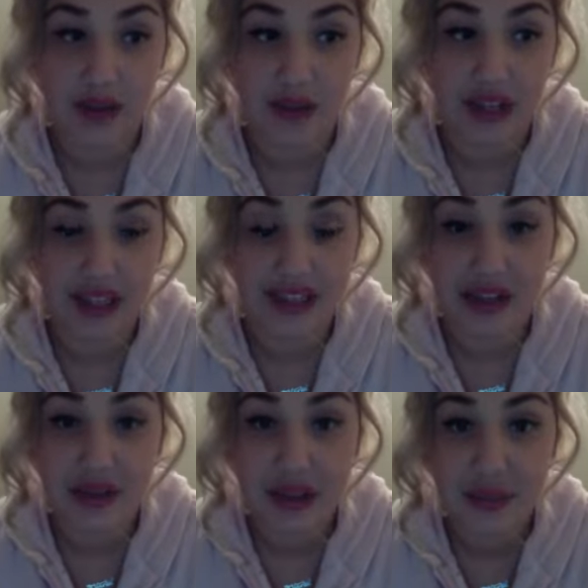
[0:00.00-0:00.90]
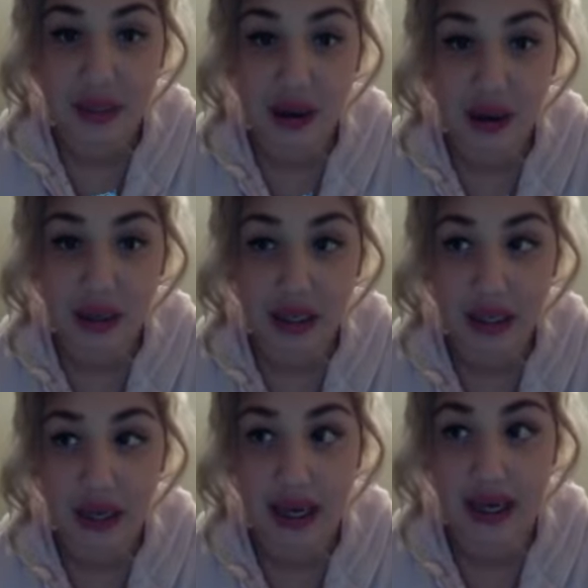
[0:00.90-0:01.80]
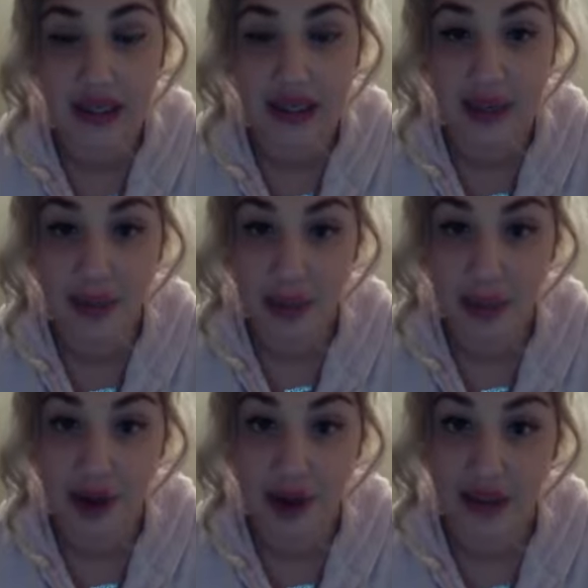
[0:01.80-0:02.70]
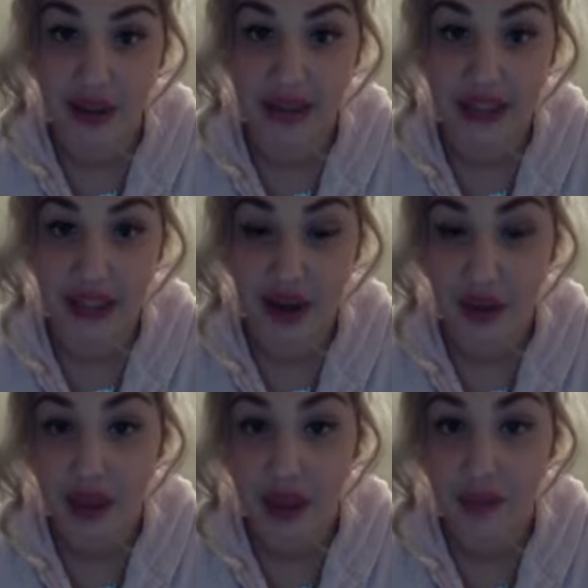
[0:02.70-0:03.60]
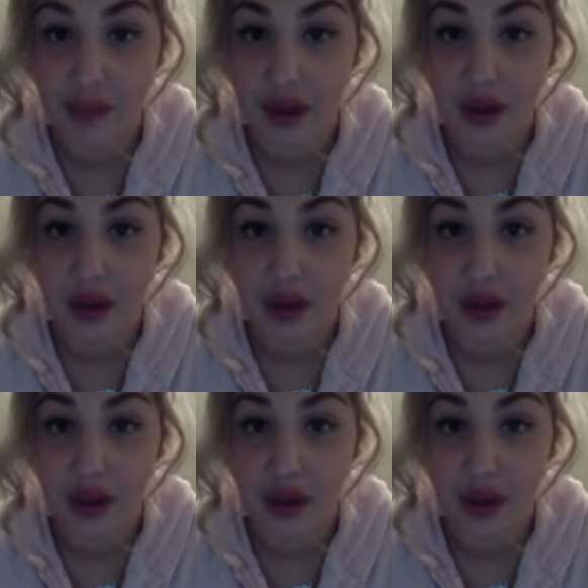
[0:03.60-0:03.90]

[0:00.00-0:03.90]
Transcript: If they sell something already, I keep them off unless I know them